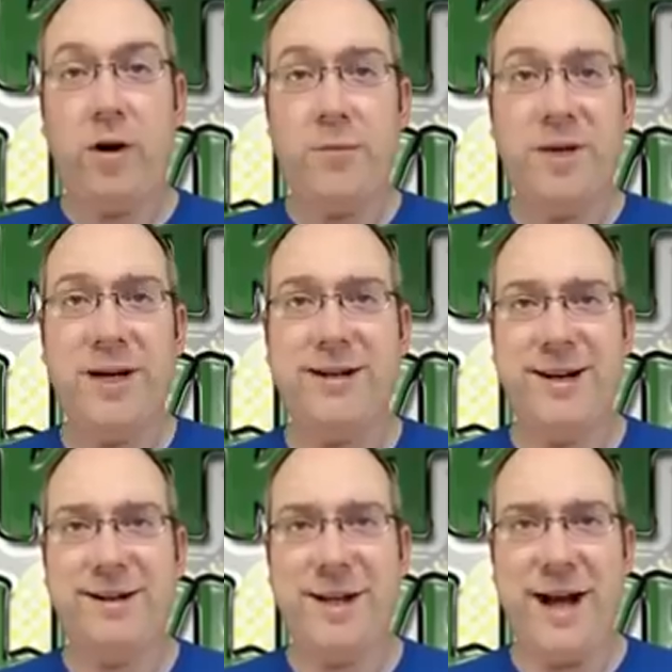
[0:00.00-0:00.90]
Welcome to Geek
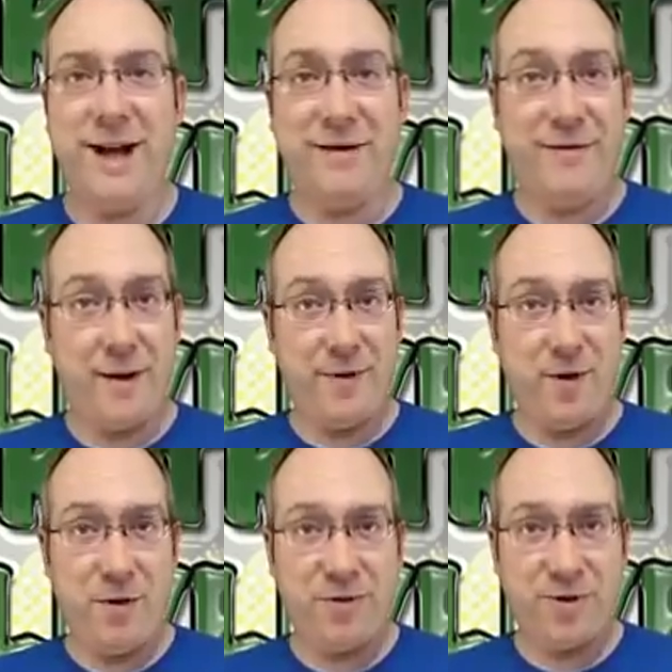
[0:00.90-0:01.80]
Tech Live. I'm
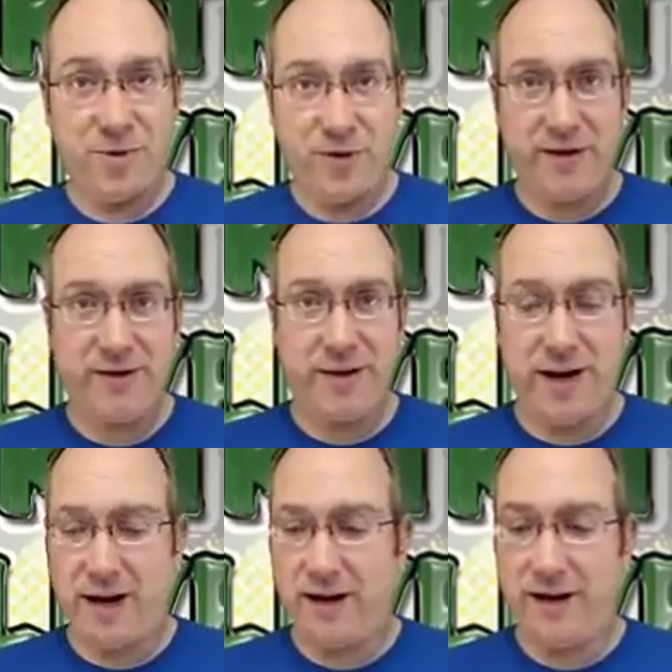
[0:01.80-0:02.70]
your host, Chris,
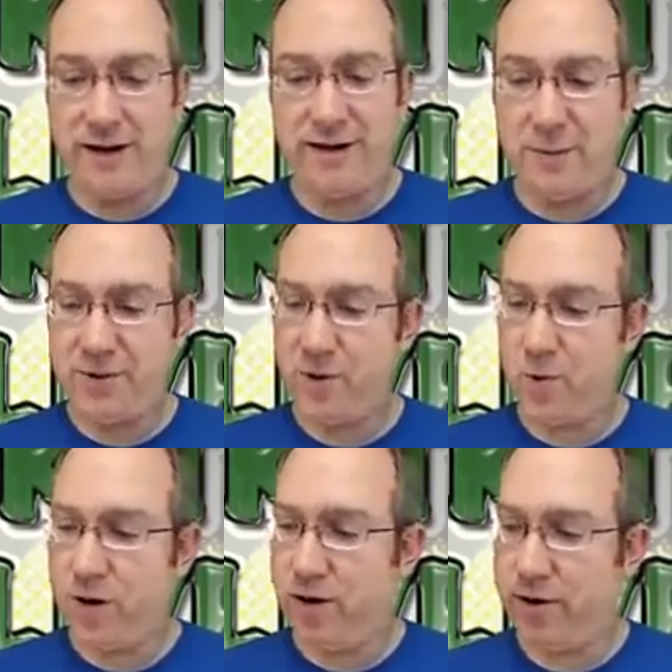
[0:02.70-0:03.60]
and in this
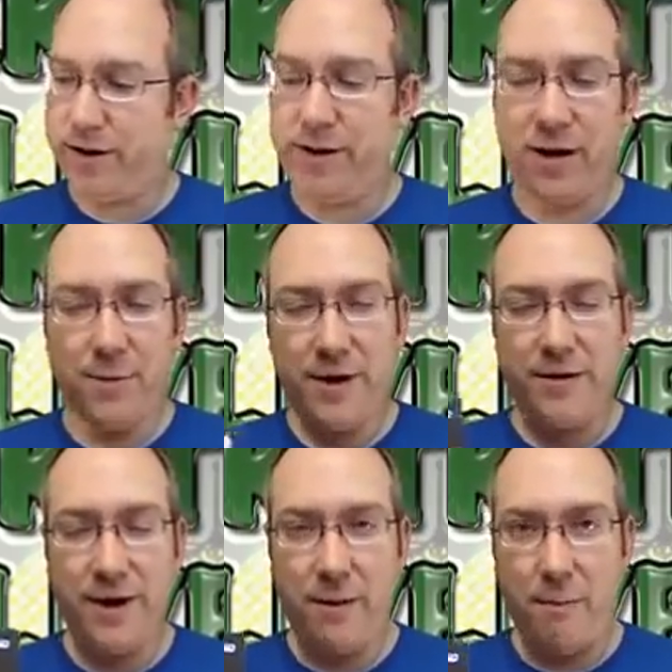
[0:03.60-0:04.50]
episode we're going to talk
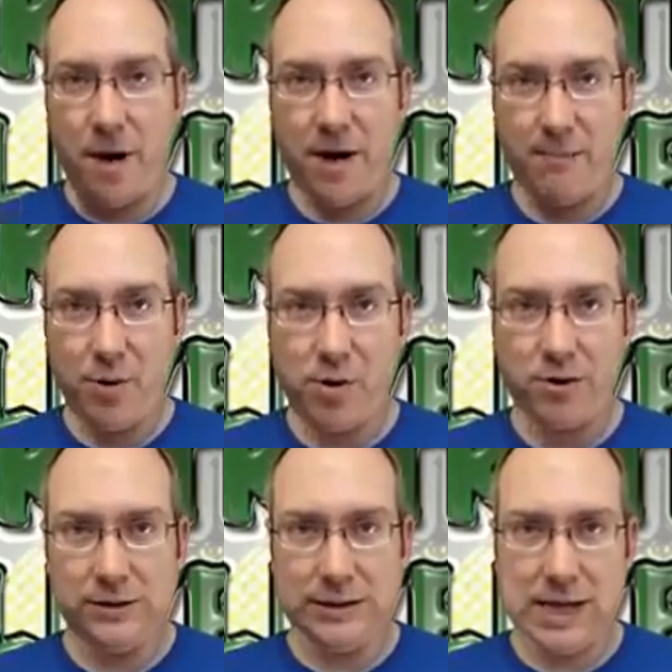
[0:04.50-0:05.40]
about the
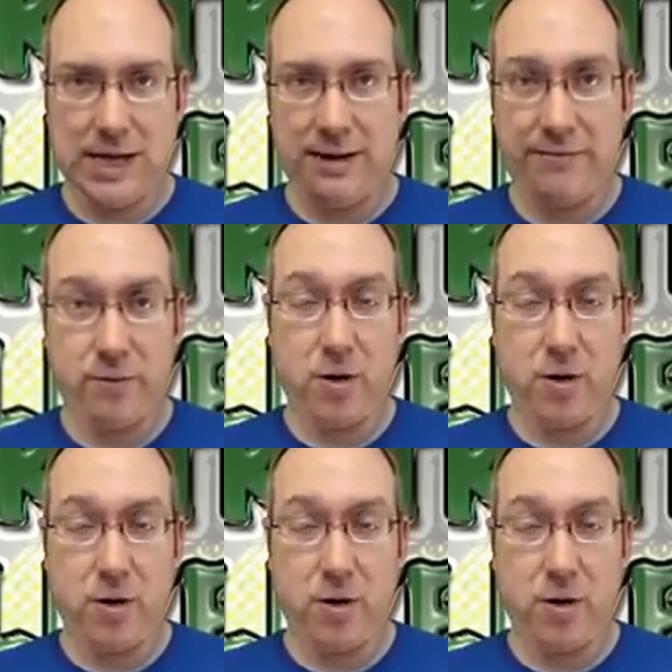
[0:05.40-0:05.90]
MyBook Live.